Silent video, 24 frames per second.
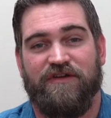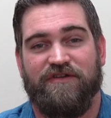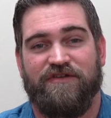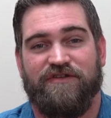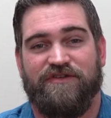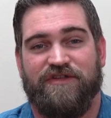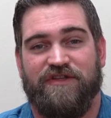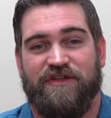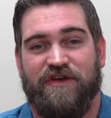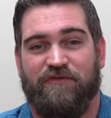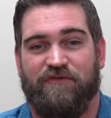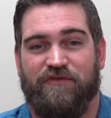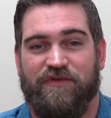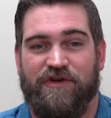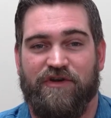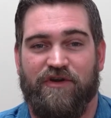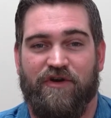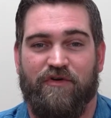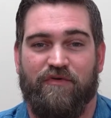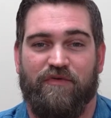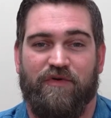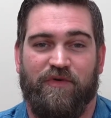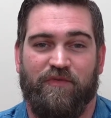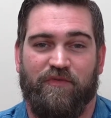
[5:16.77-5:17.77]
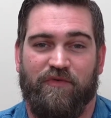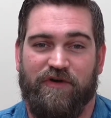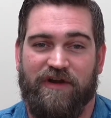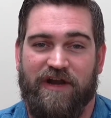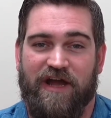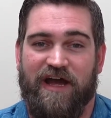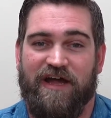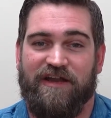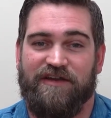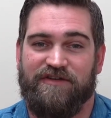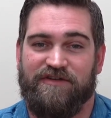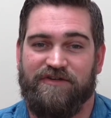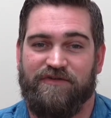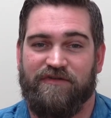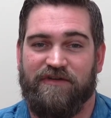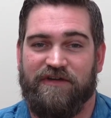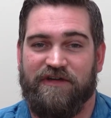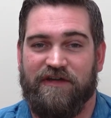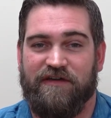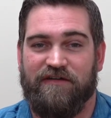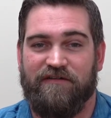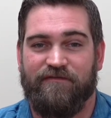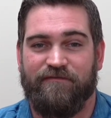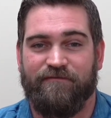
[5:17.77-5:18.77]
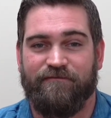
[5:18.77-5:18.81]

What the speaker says: so that we know when we're not doing it.